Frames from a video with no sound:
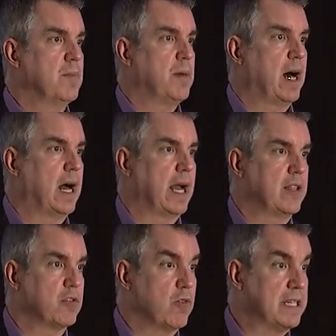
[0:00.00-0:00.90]
by
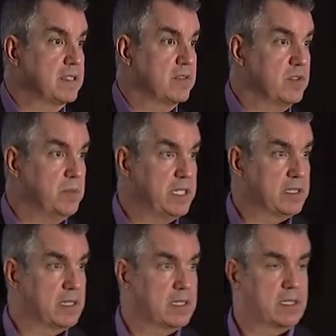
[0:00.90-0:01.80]
the rest of the
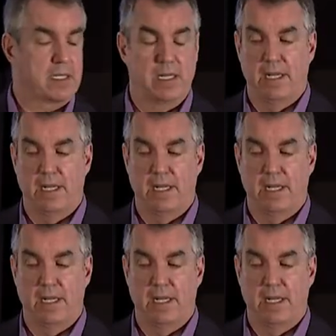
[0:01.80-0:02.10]
business.